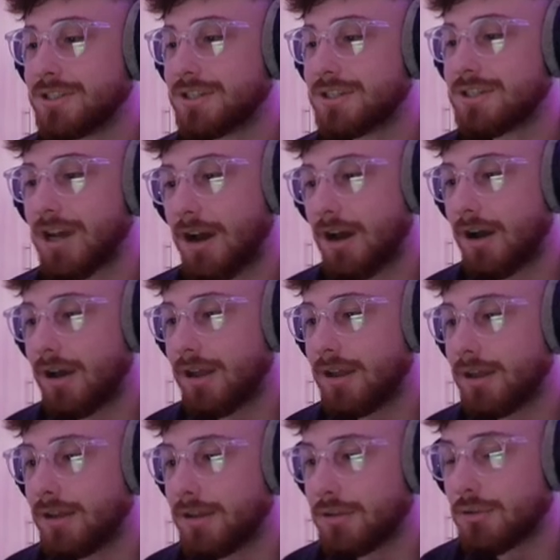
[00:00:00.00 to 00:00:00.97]
guitar
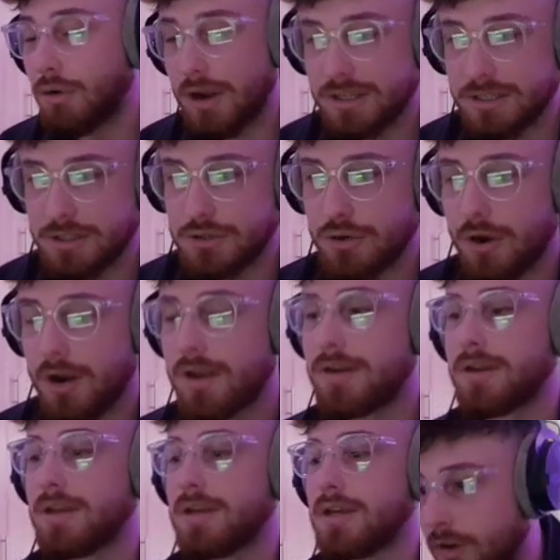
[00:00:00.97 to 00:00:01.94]
in Crazy
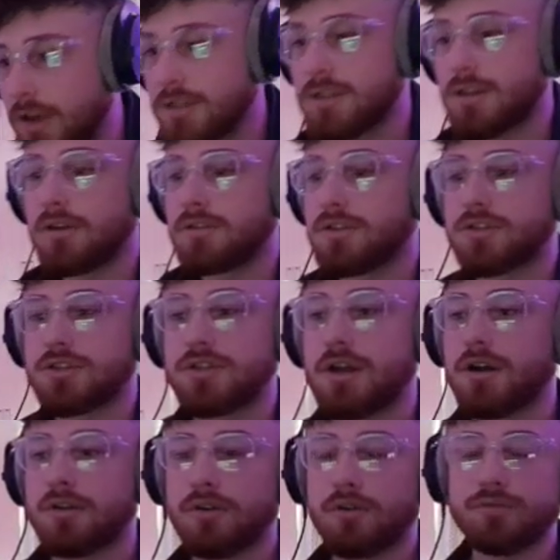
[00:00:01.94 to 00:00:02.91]
Train. First, I just
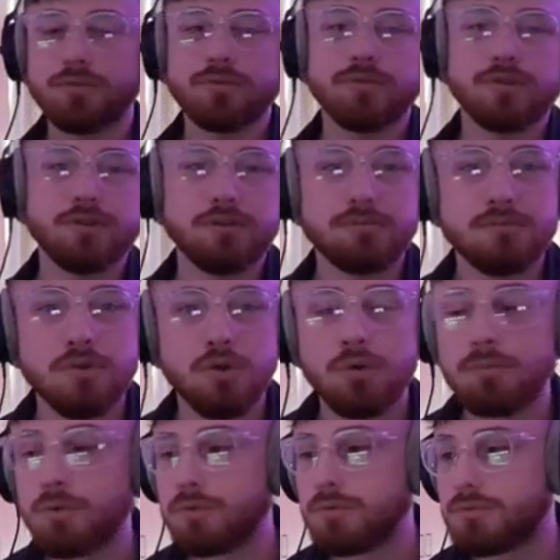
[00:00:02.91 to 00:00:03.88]
started off with a
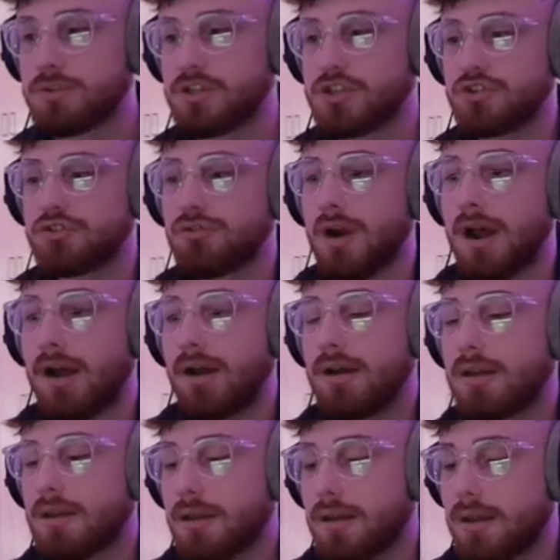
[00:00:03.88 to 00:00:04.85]
normal Strat
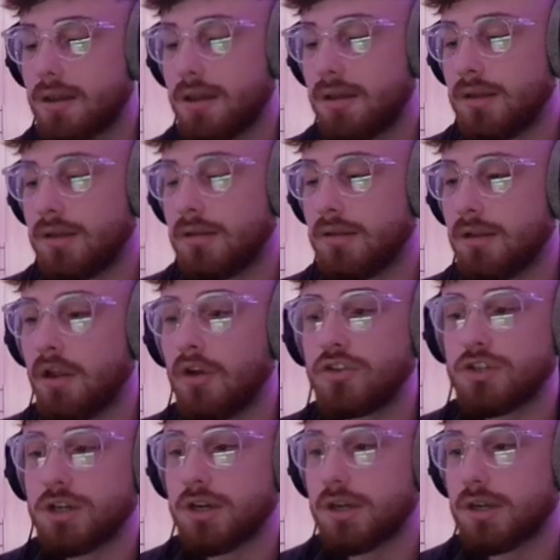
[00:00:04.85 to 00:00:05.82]
in
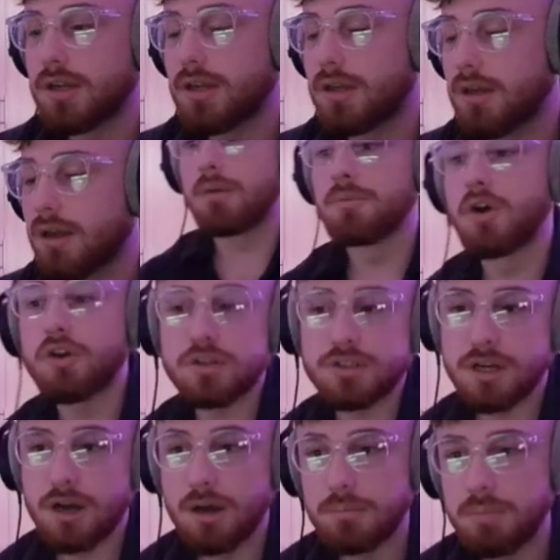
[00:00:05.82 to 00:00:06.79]
Logic. I'm not a
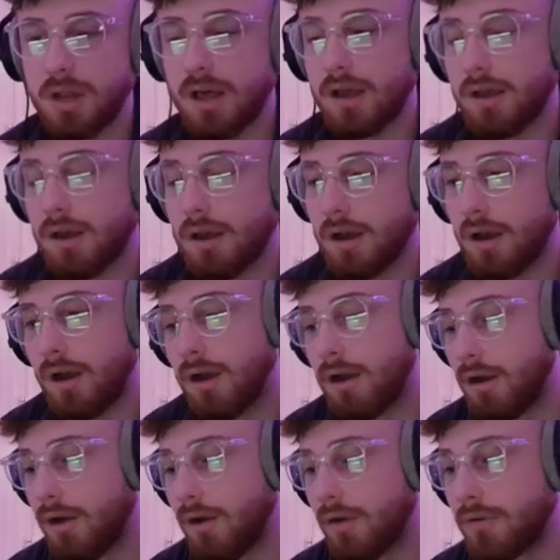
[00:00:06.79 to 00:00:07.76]
guitar player.
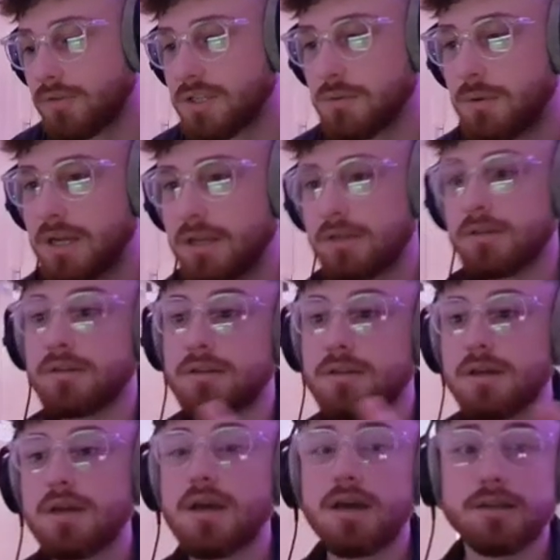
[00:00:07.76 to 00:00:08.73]
I obviously went in
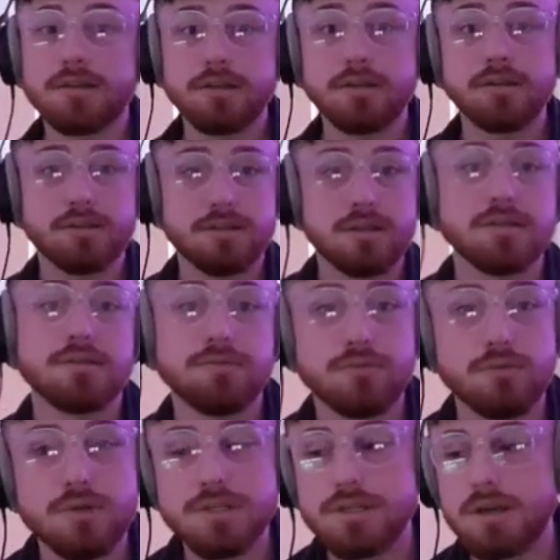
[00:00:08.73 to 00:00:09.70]
and did extensive
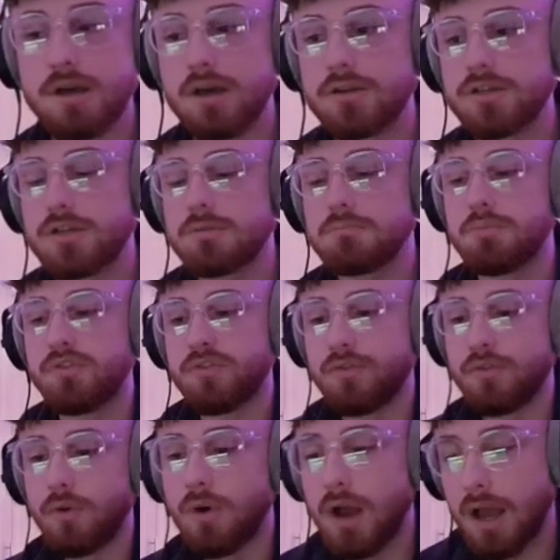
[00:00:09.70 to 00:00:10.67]
research
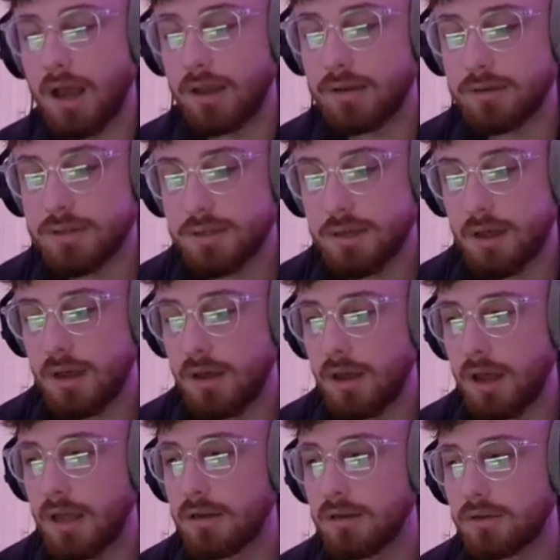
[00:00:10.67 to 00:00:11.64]
beforehand
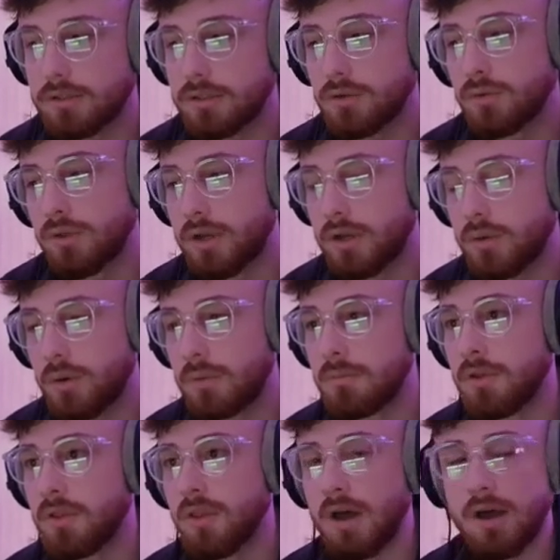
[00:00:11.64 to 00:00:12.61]
and looked at all the
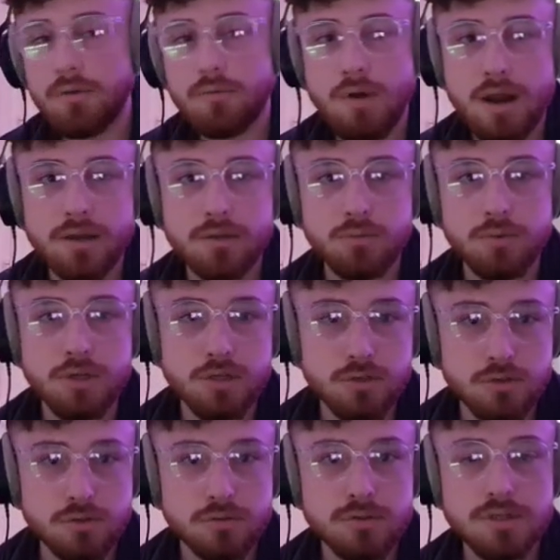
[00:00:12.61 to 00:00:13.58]
equipment that Randy would have
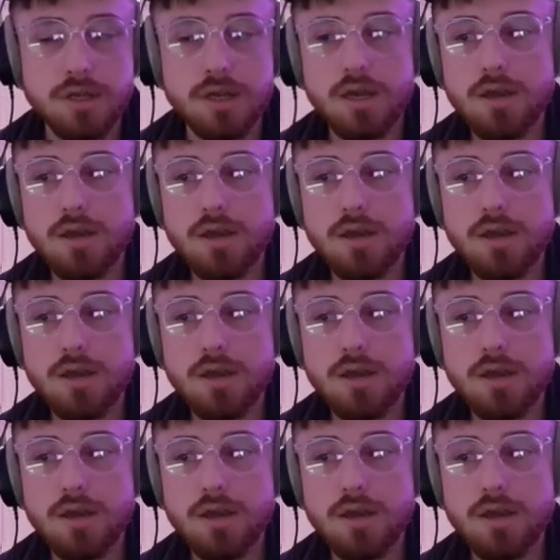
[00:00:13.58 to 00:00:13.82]
used